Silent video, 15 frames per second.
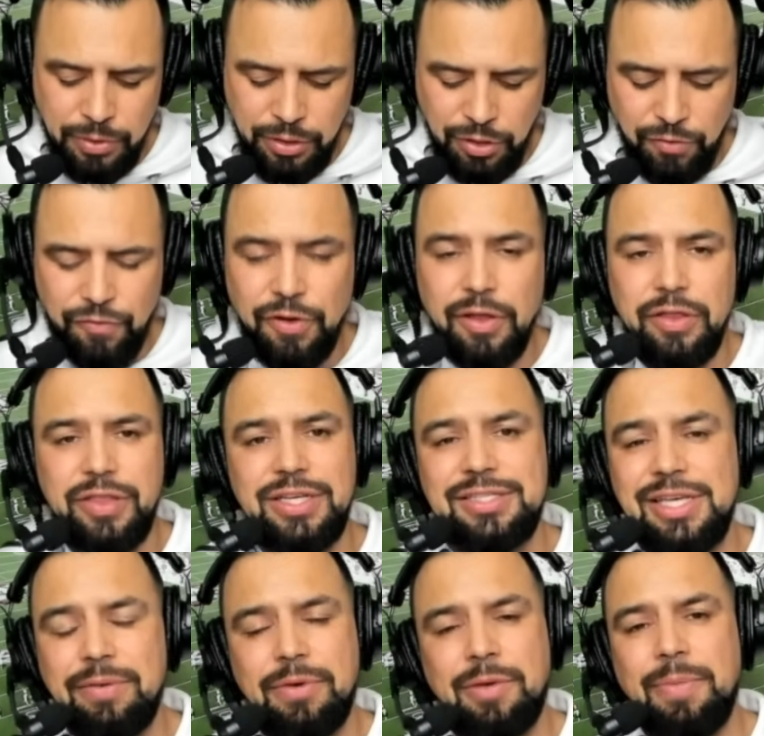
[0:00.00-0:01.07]
Do you feel that this
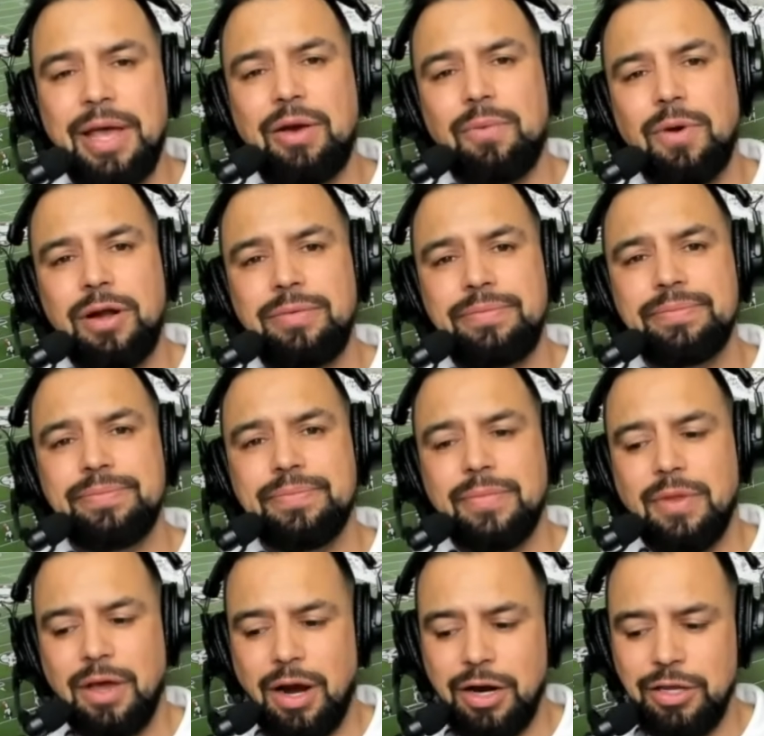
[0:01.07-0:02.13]
team can make a run?
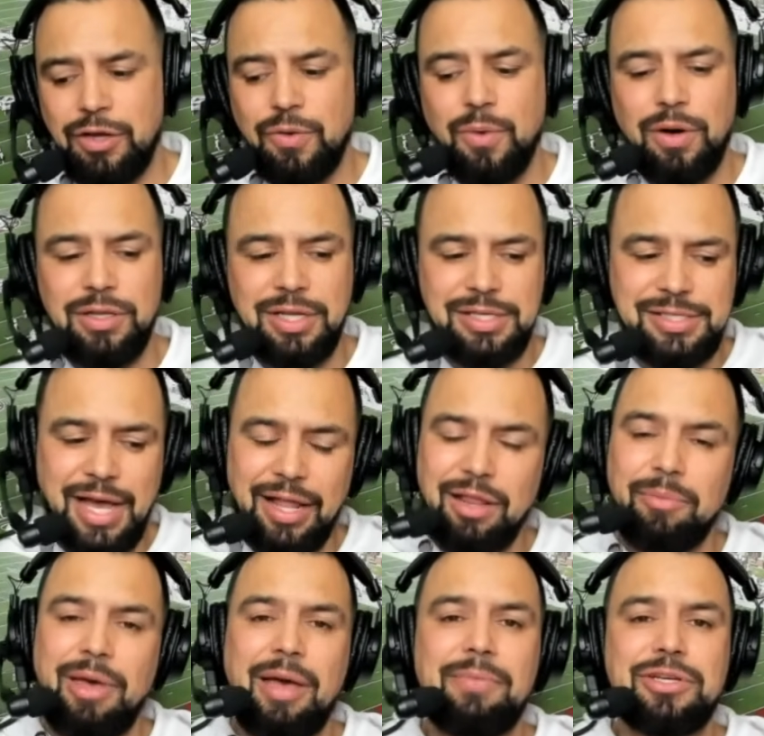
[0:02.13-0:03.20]
Are you on this
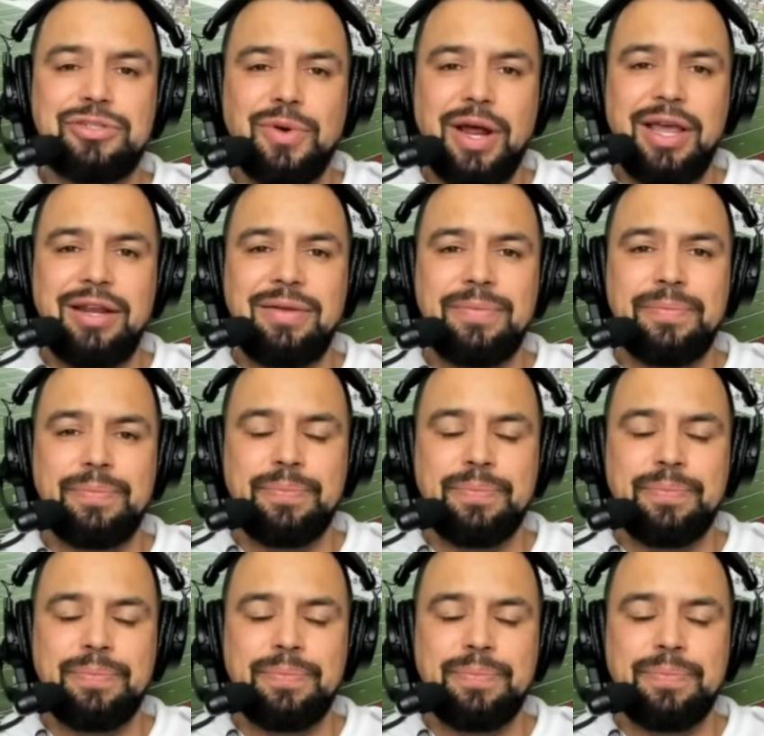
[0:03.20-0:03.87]
Alabama train?